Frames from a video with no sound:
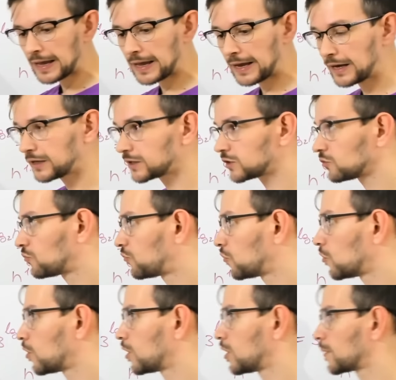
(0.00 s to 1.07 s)
And
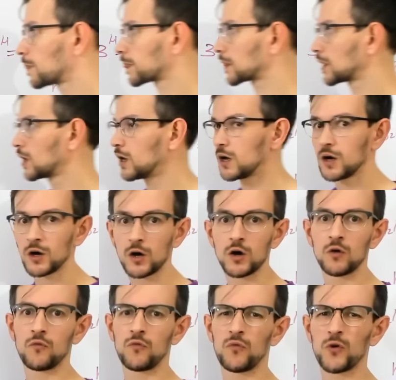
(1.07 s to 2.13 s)
for
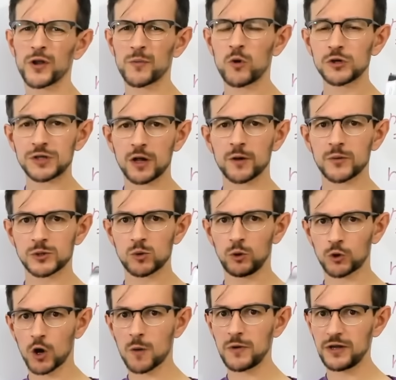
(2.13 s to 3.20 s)
the most algorithms we'll
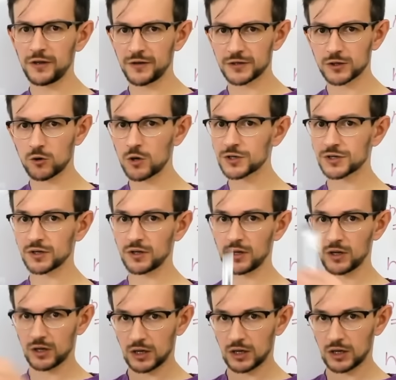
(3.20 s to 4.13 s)
talk in this course,